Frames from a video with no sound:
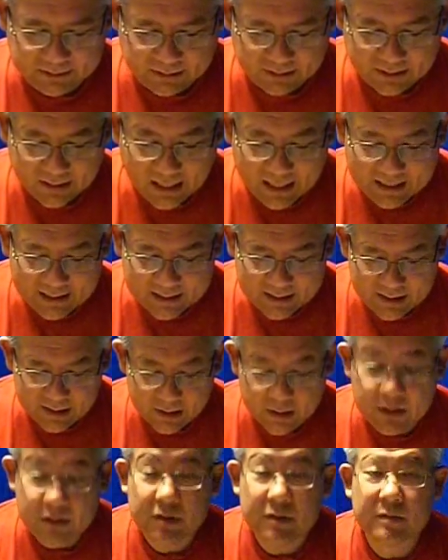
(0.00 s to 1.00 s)
Okay, that
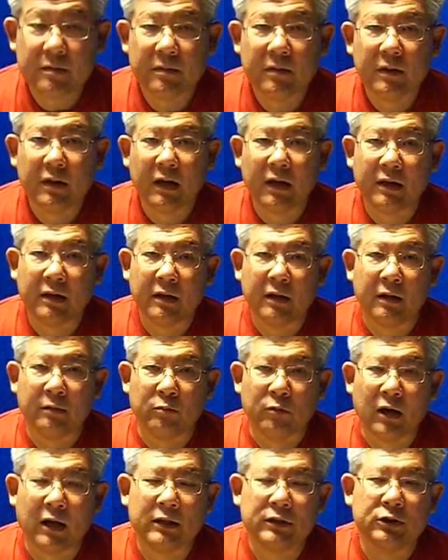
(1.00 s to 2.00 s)
is a
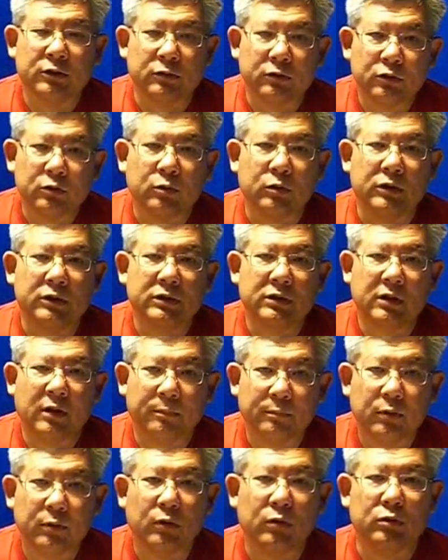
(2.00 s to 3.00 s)
rational choice
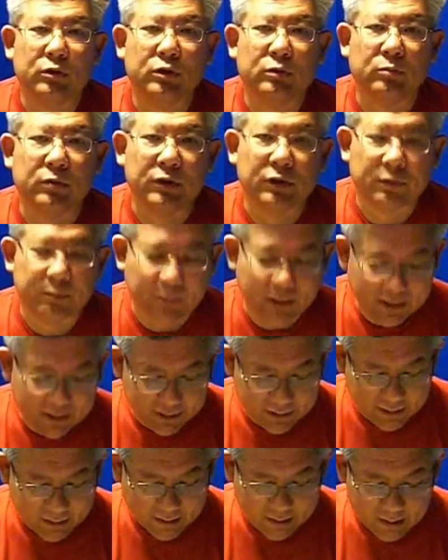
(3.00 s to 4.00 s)
approach where you're
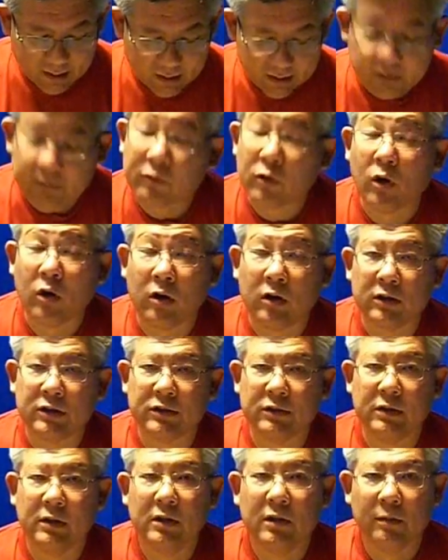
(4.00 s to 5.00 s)
making that kind of
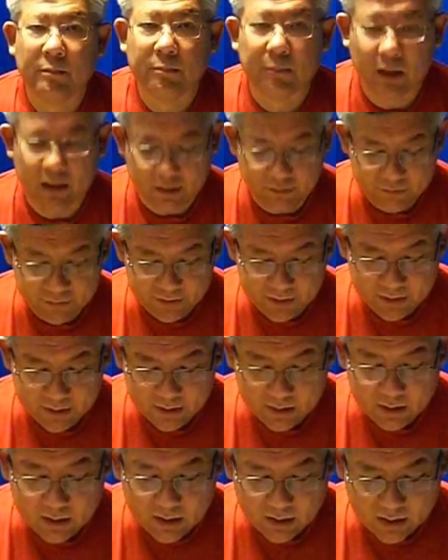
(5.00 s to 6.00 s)
cost-benefit
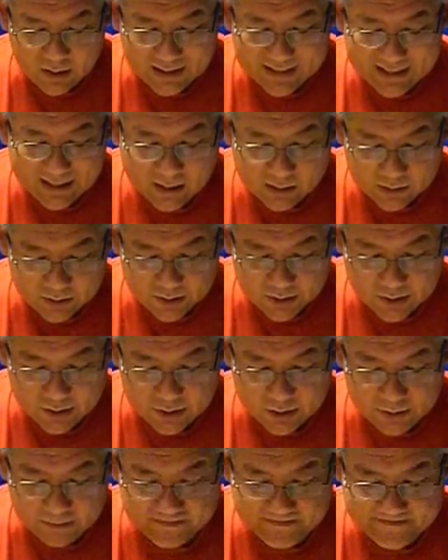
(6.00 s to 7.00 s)

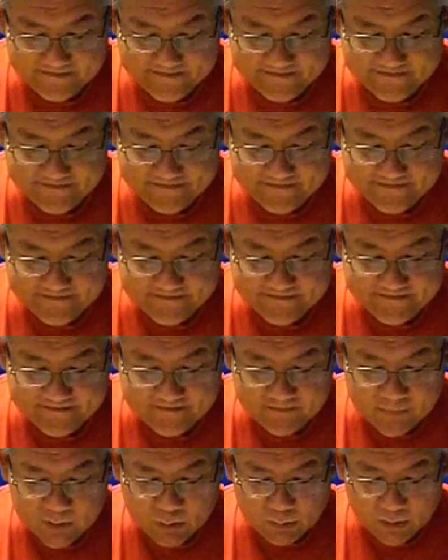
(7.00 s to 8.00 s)
analysis.
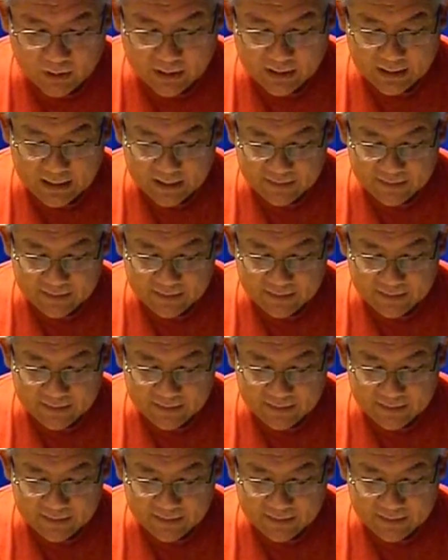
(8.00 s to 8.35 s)
Right?